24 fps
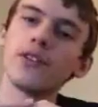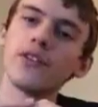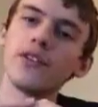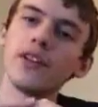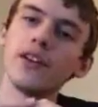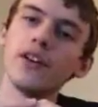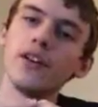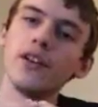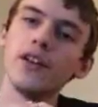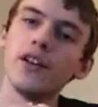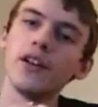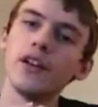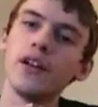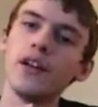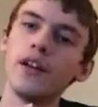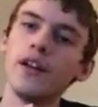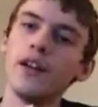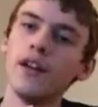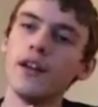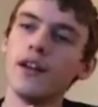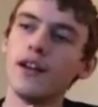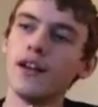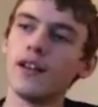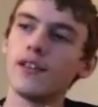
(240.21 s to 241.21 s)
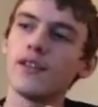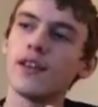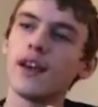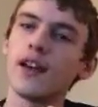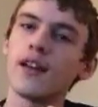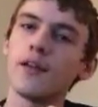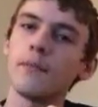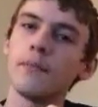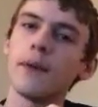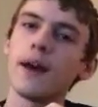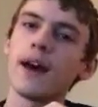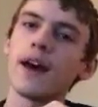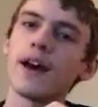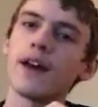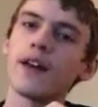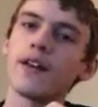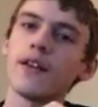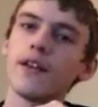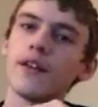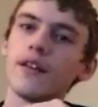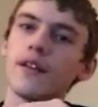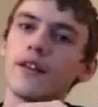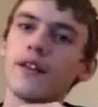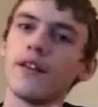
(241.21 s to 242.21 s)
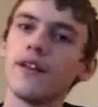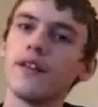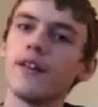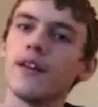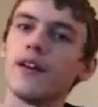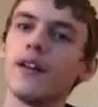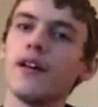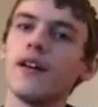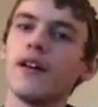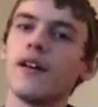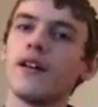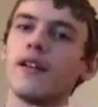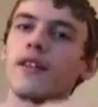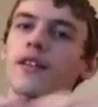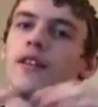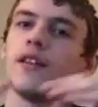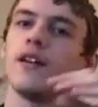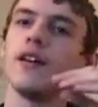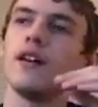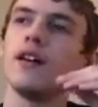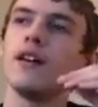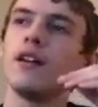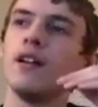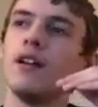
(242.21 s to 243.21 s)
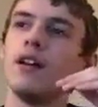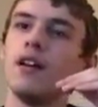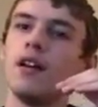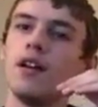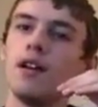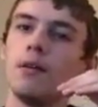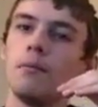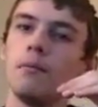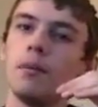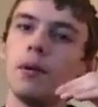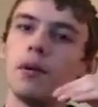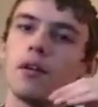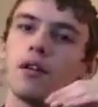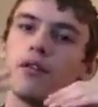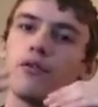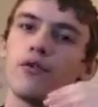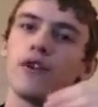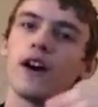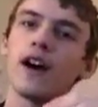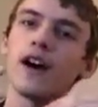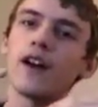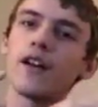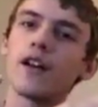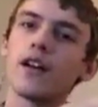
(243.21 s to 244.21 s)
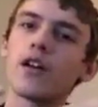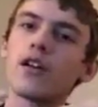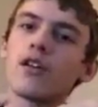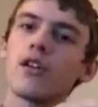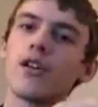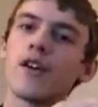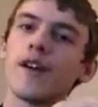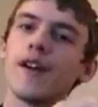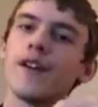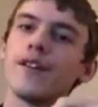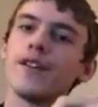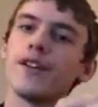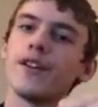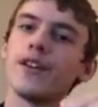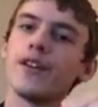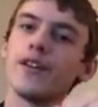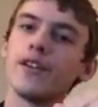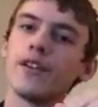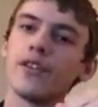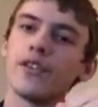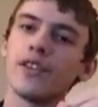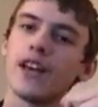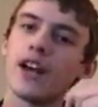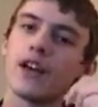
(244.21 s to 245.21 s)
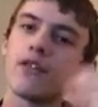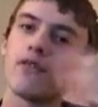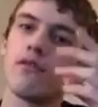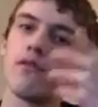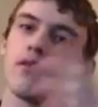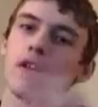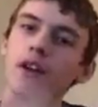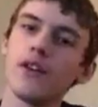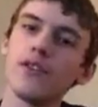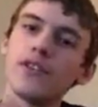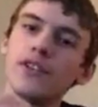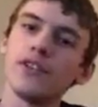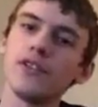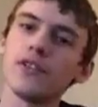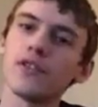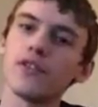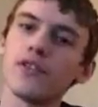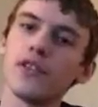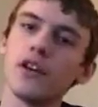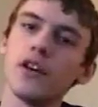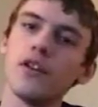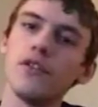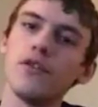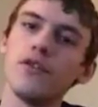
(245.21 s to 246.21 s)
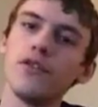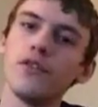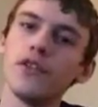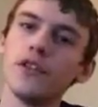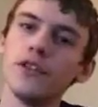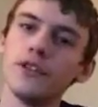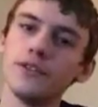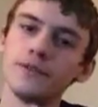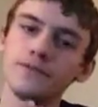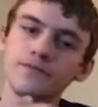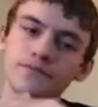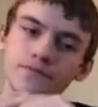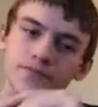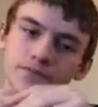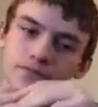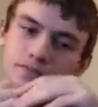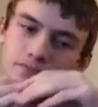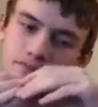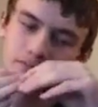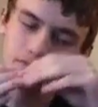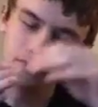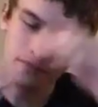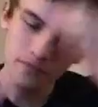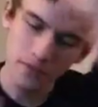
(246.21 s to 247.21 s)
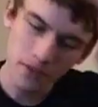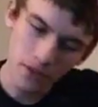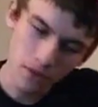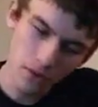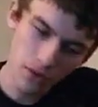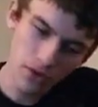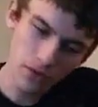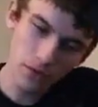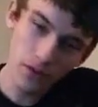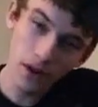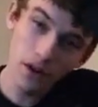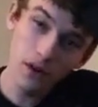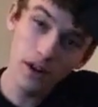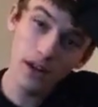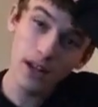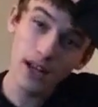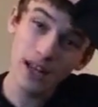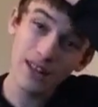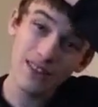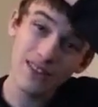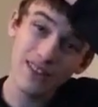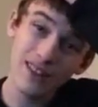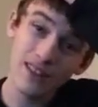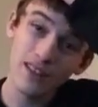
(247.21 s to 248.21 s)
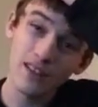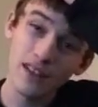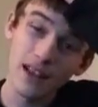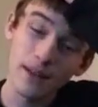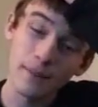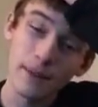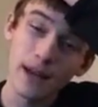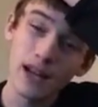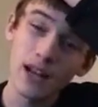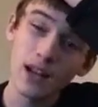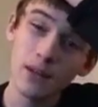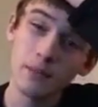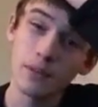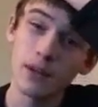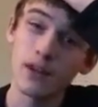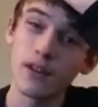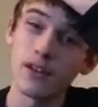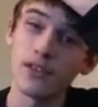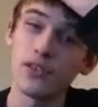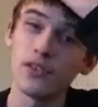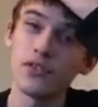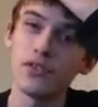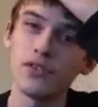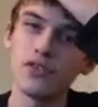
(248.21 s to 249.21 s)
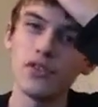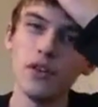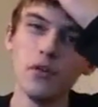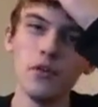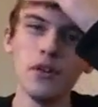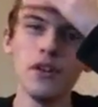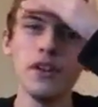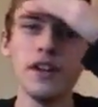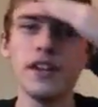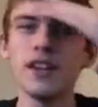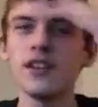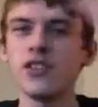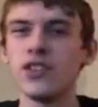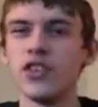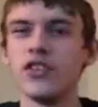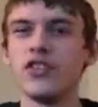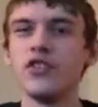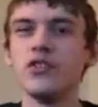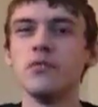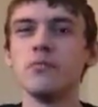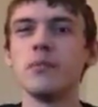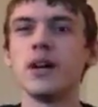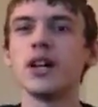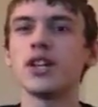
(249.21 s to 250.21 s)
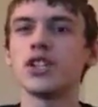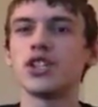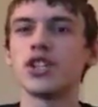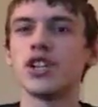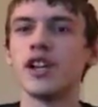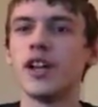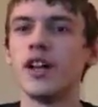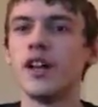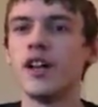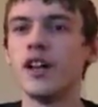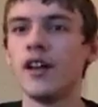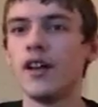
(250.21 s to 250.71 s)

of Steel to take back uh, the Purifier and sacrificing yourself is very anticlimactic because you don't really get to do much,